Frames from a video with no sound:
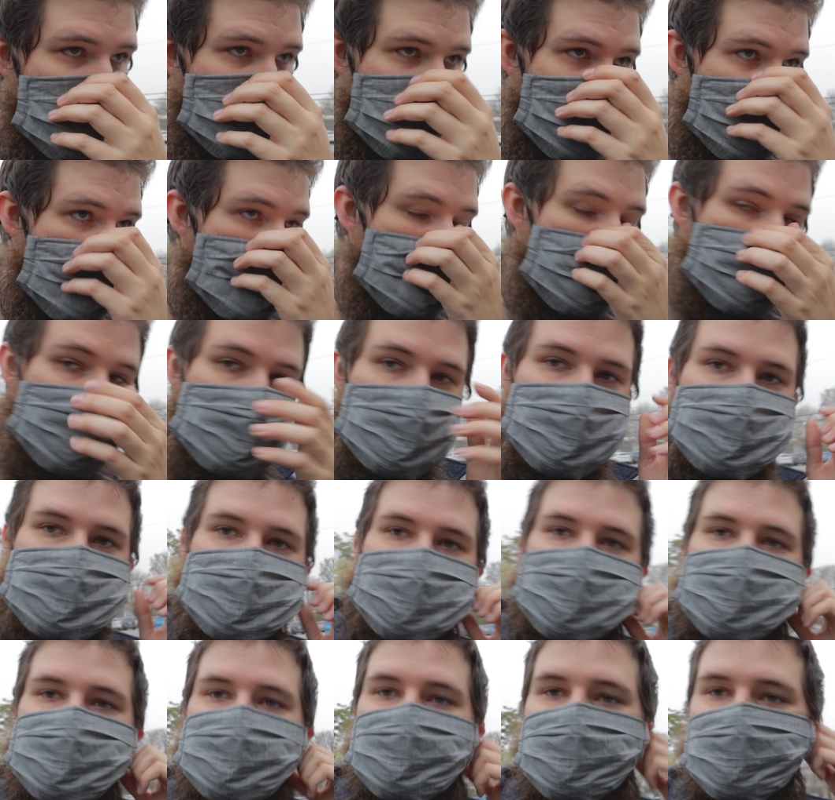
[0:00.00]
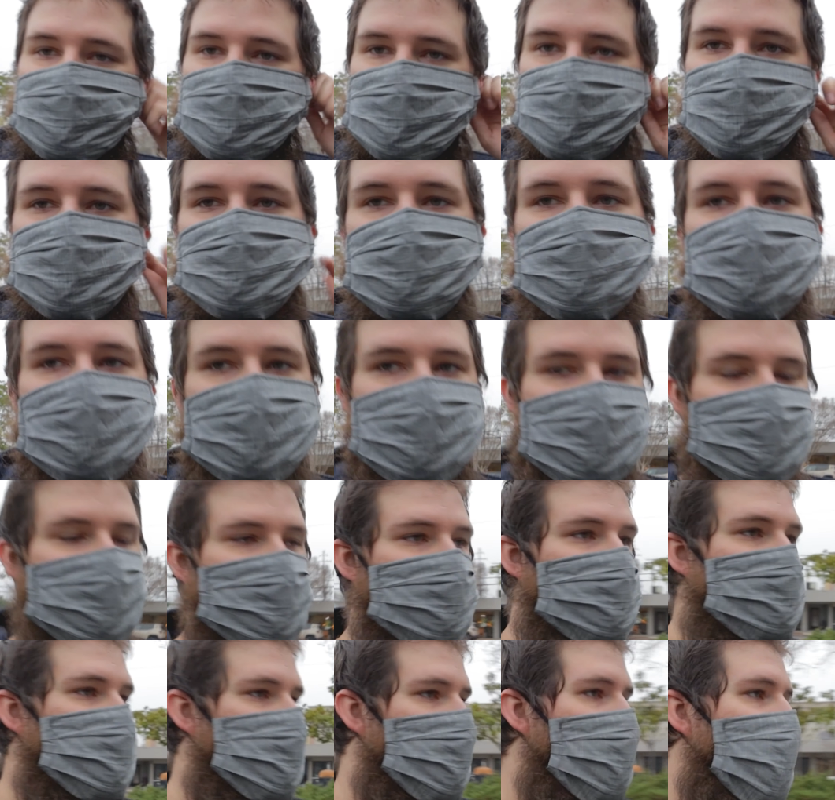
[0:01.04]
It just looks like it's
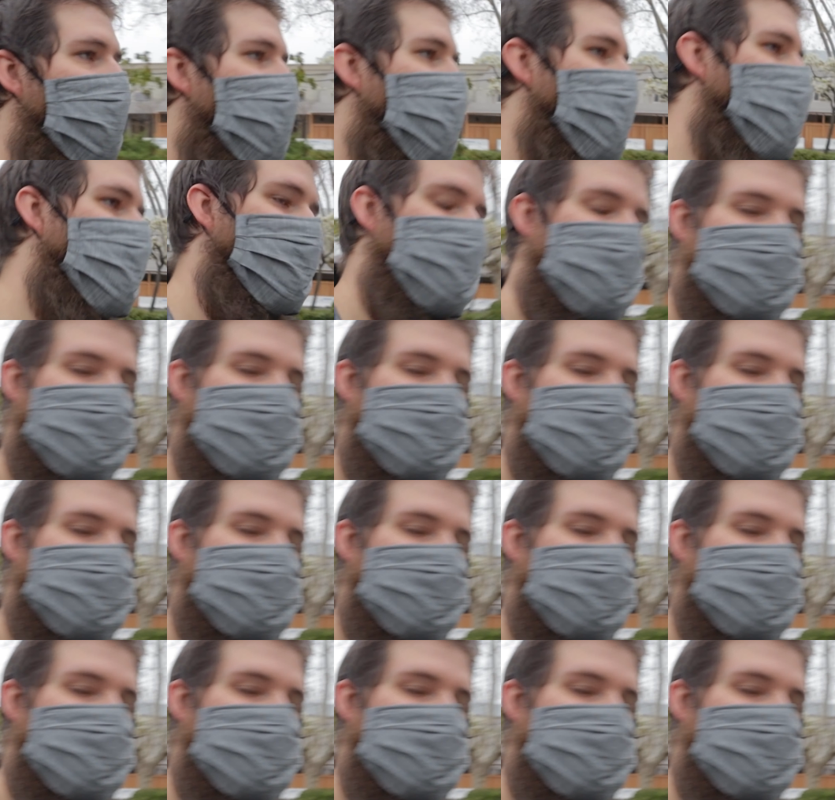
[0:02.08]
gray.